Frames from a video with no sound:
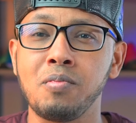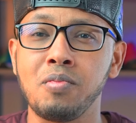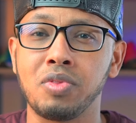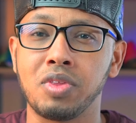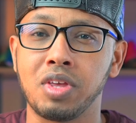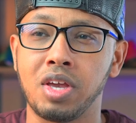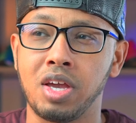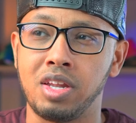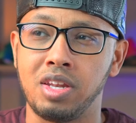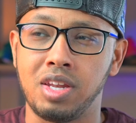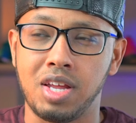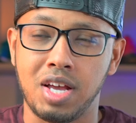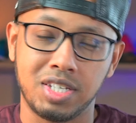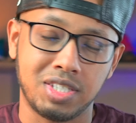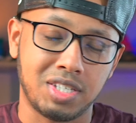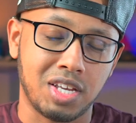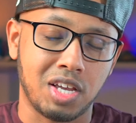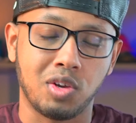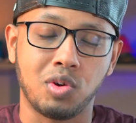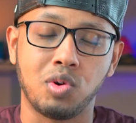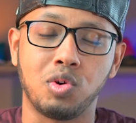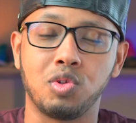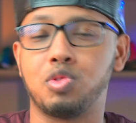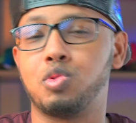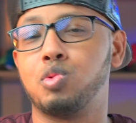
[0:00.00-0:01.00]
And as I
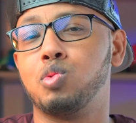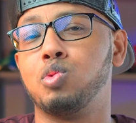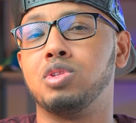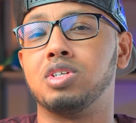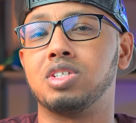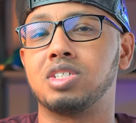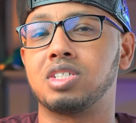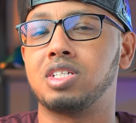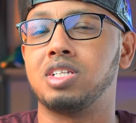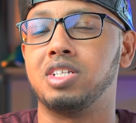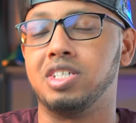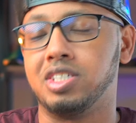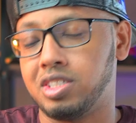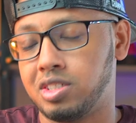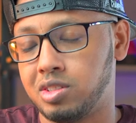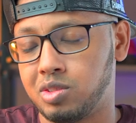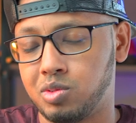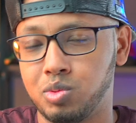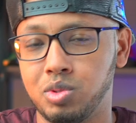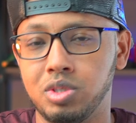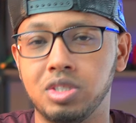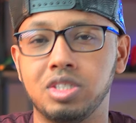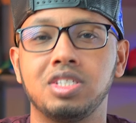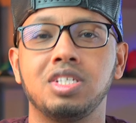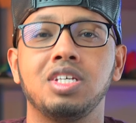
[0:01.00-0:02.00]
go through this list,
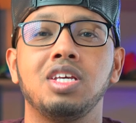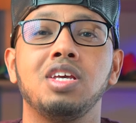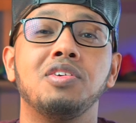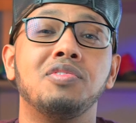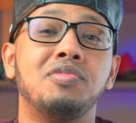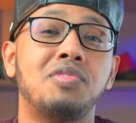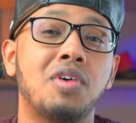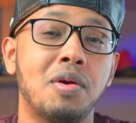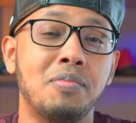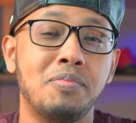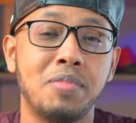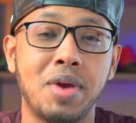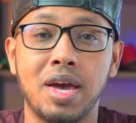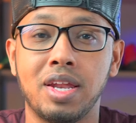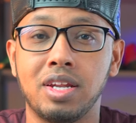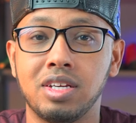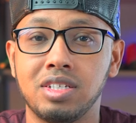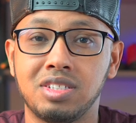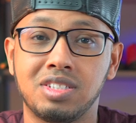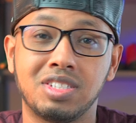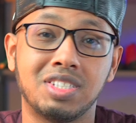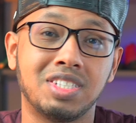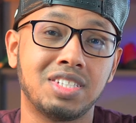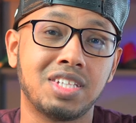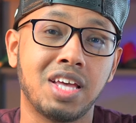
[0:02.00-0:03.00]
we'll see if I
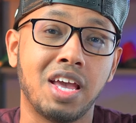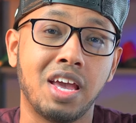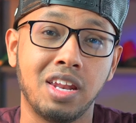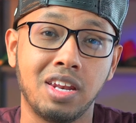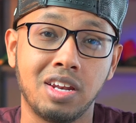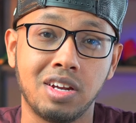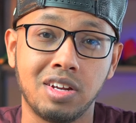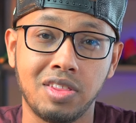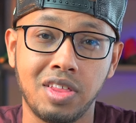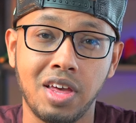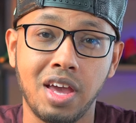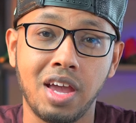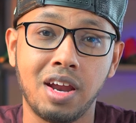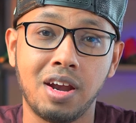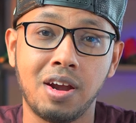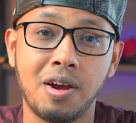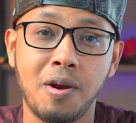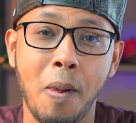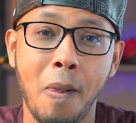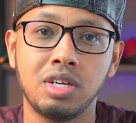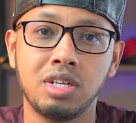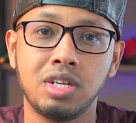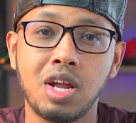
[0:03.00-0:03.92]
manage to stay under there.